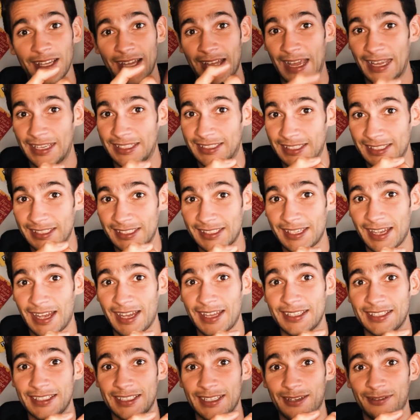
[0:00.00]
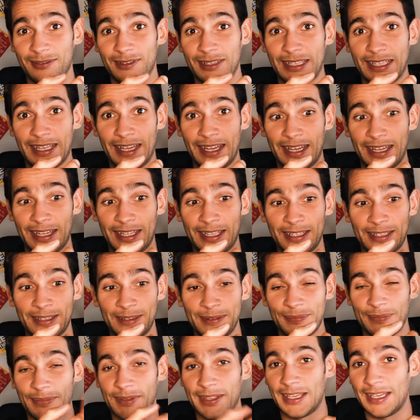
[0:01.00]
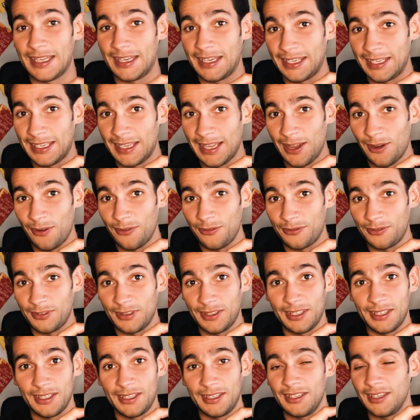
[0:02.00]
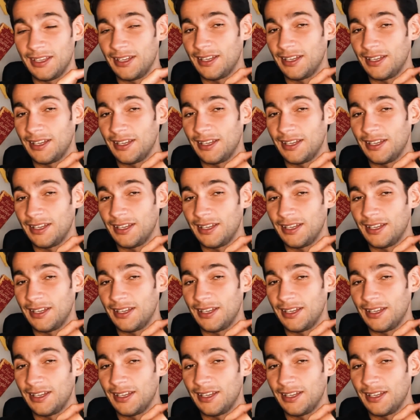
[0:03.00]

exercising every day, eating healthy,